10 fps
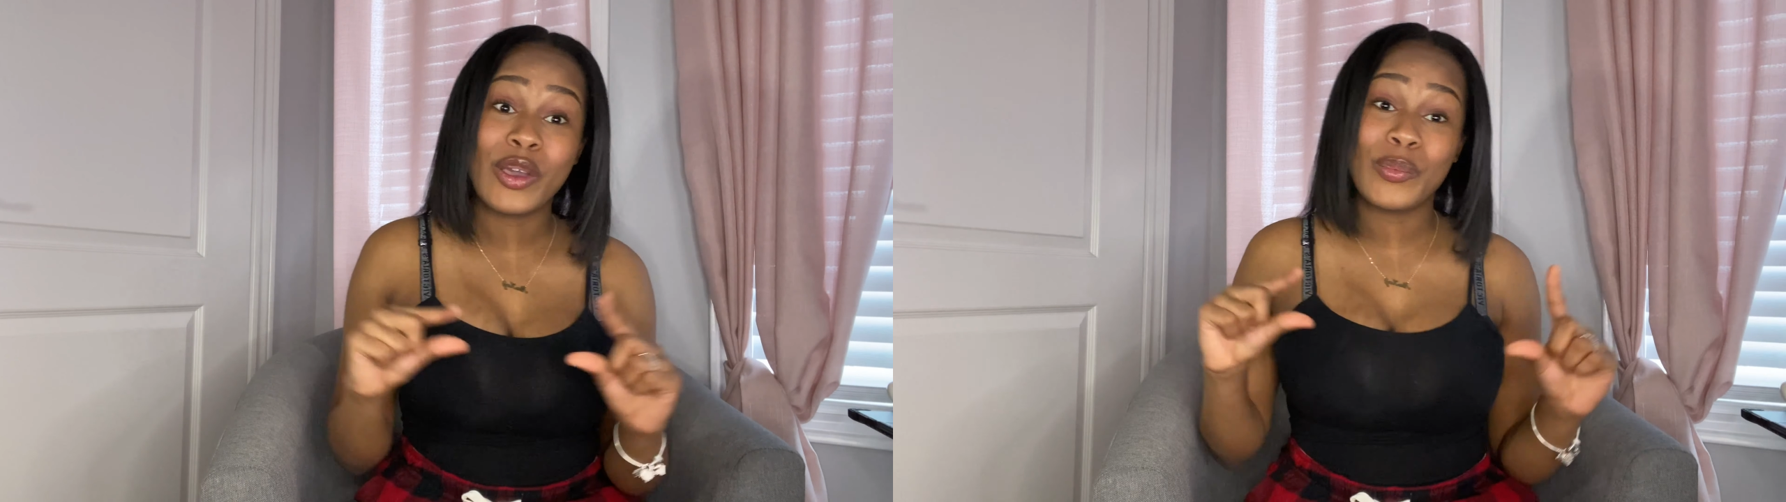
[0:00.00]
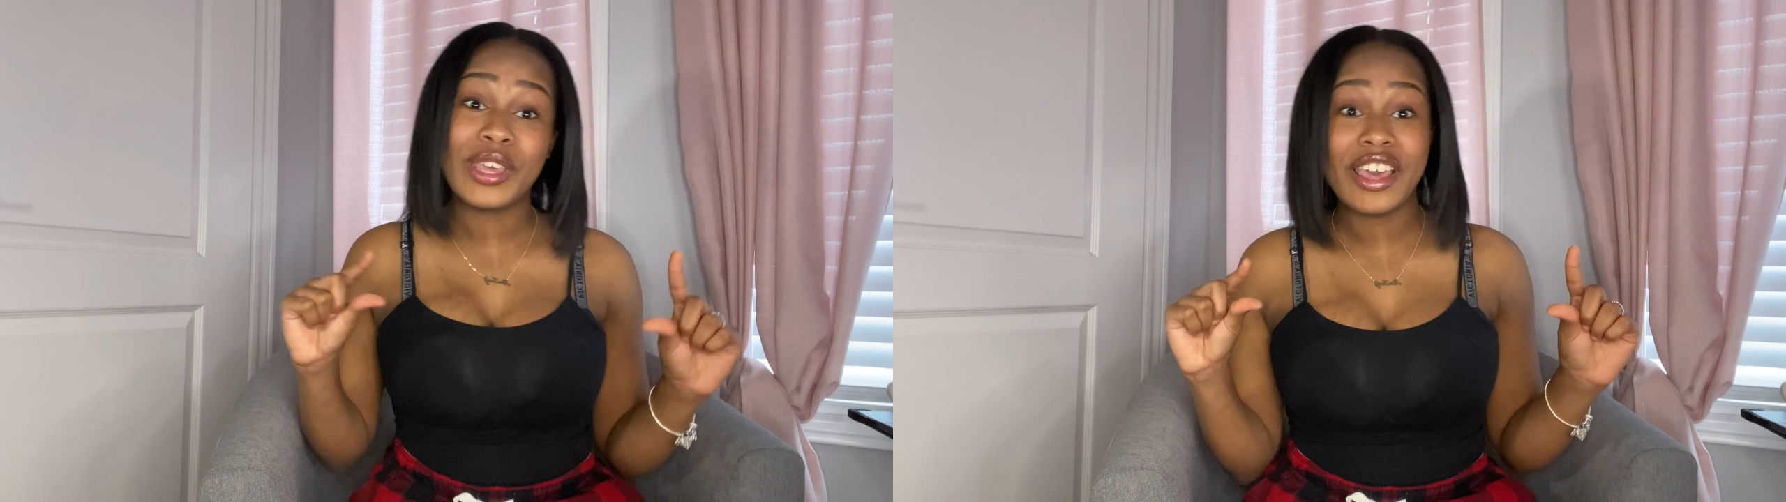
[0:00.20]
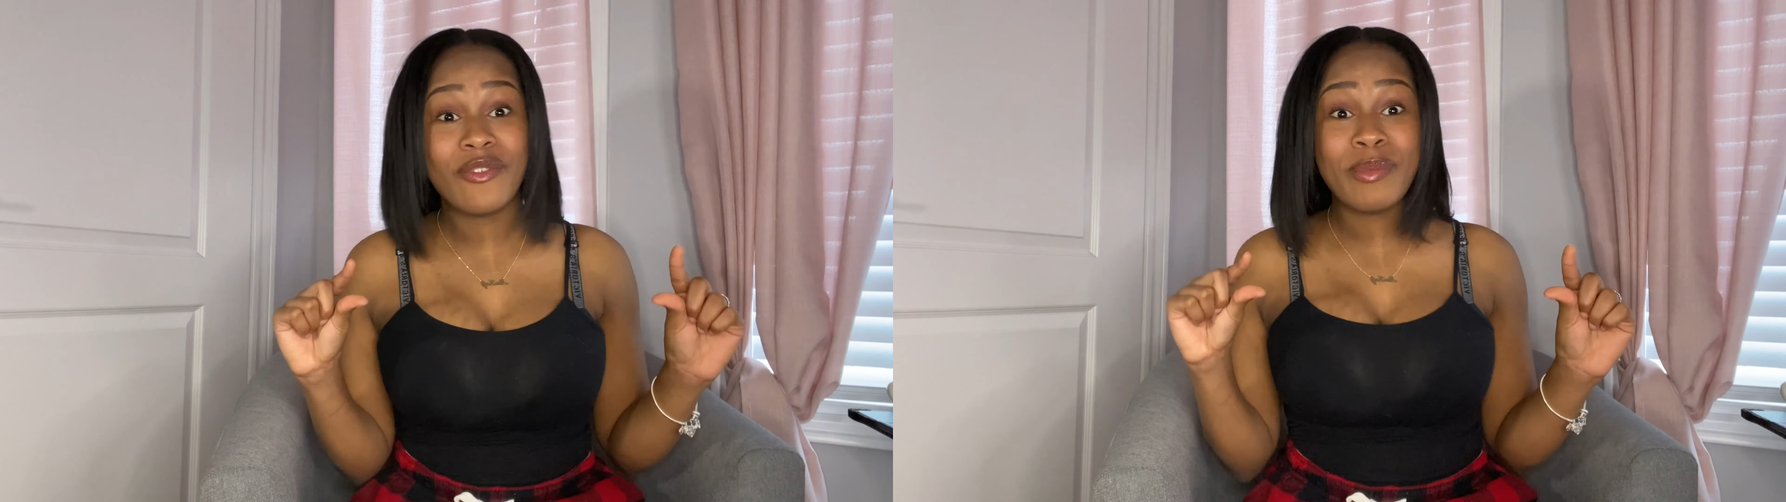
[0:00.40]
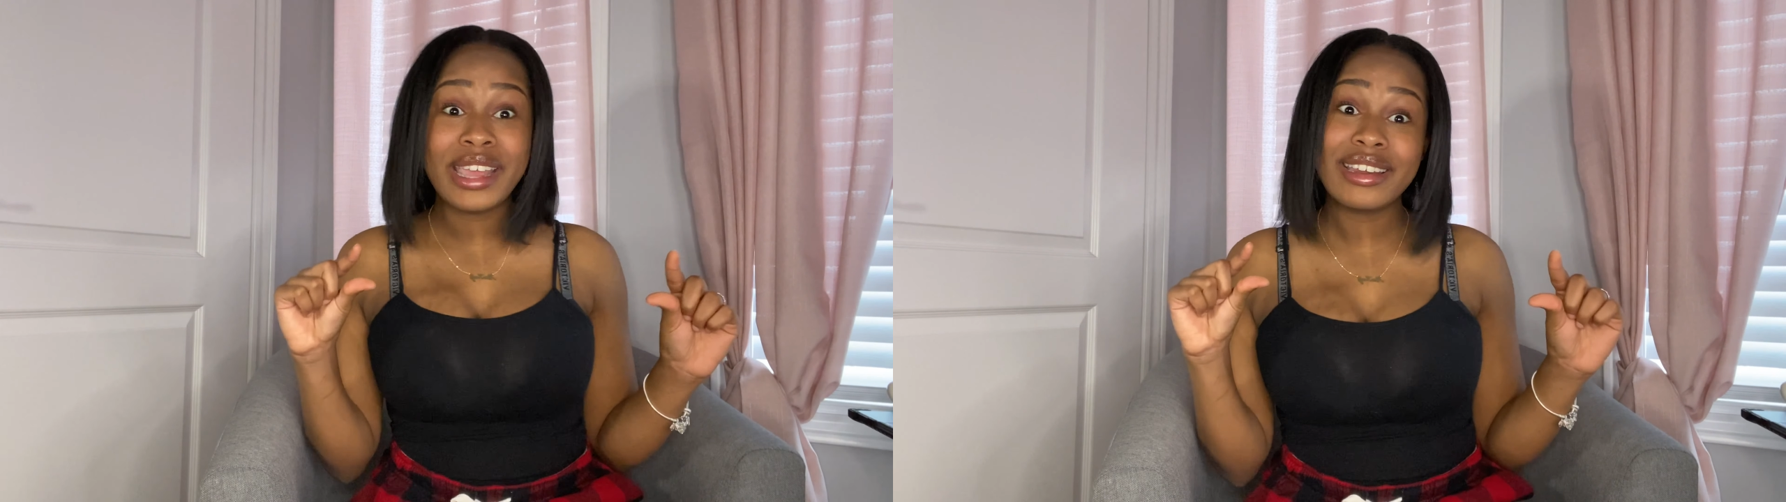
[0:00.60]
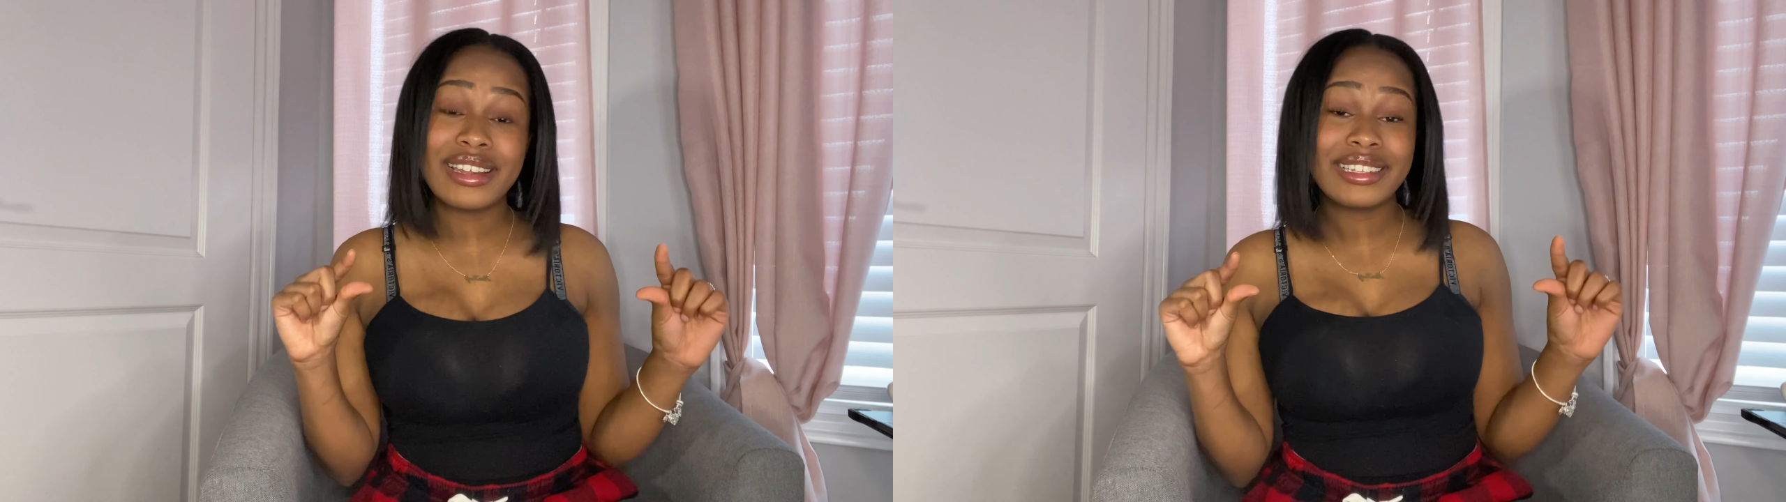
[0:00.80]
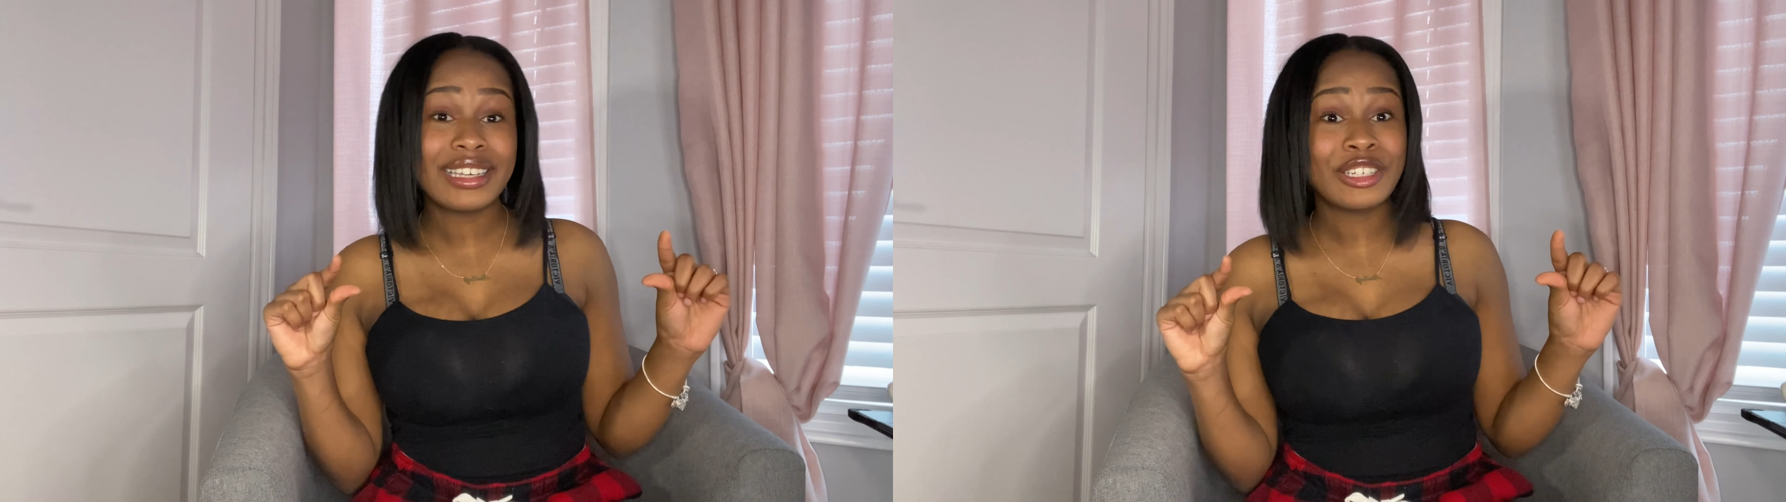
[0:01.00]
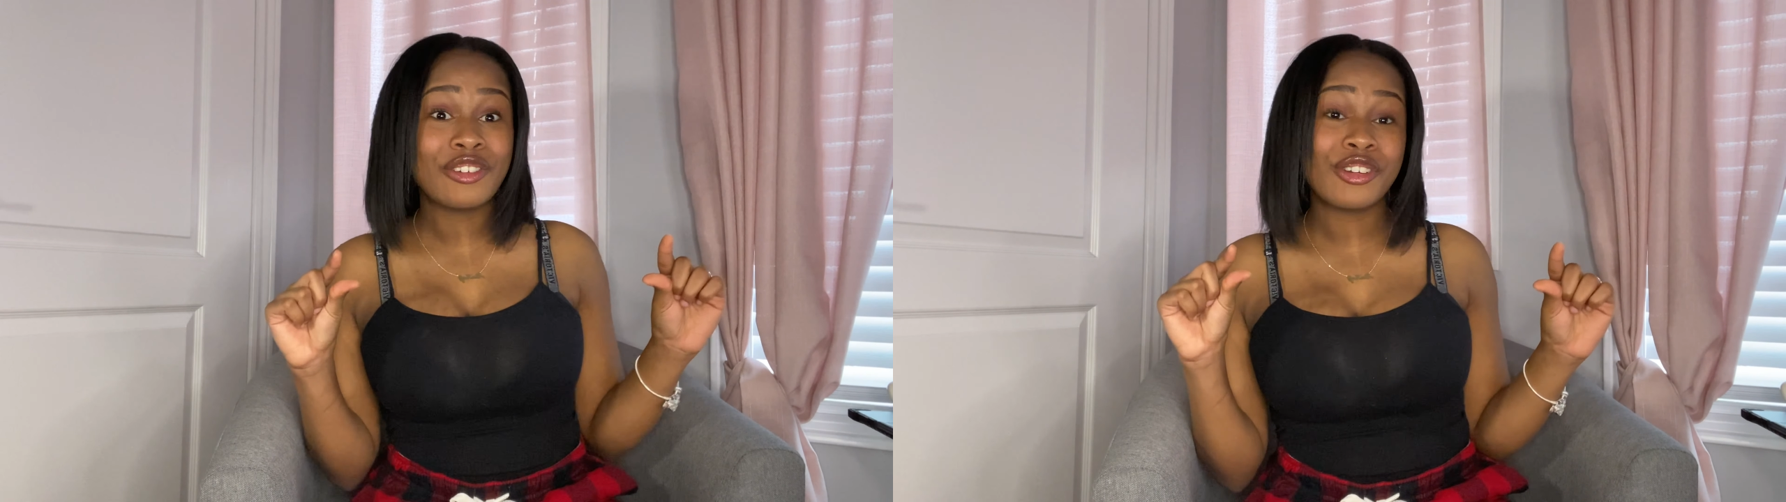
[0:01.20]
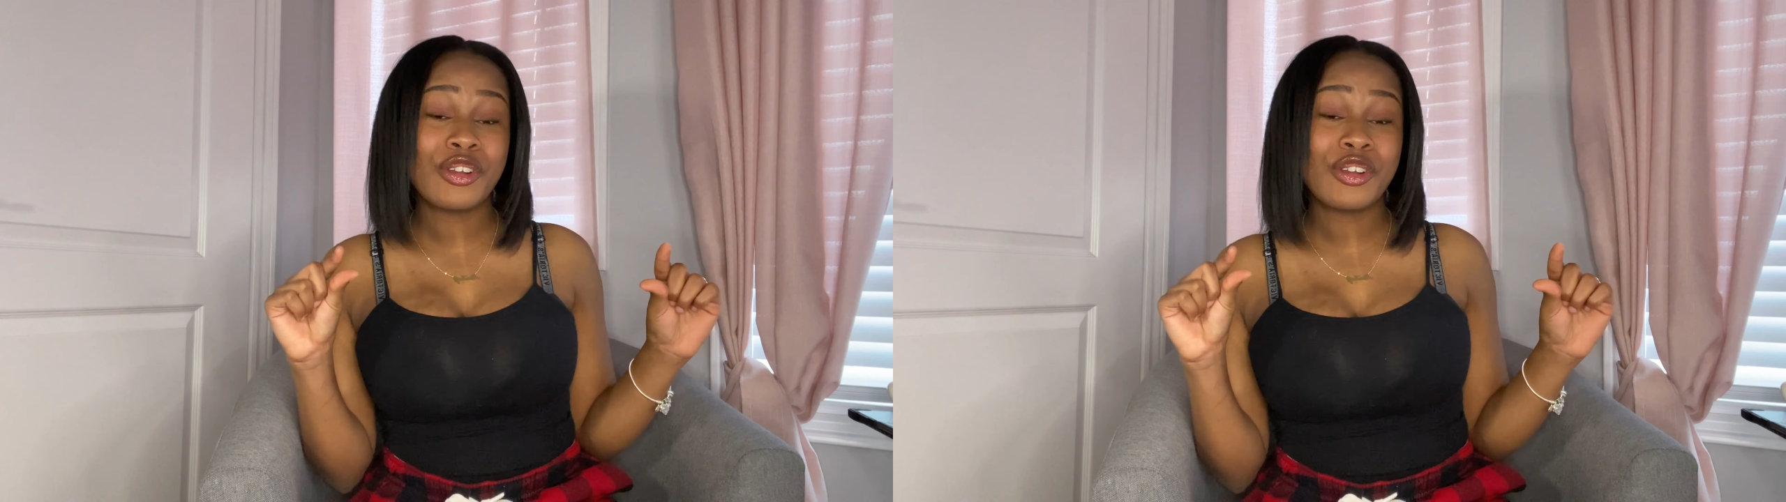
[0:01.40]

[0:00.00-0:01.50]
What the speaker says: we have made a decision on your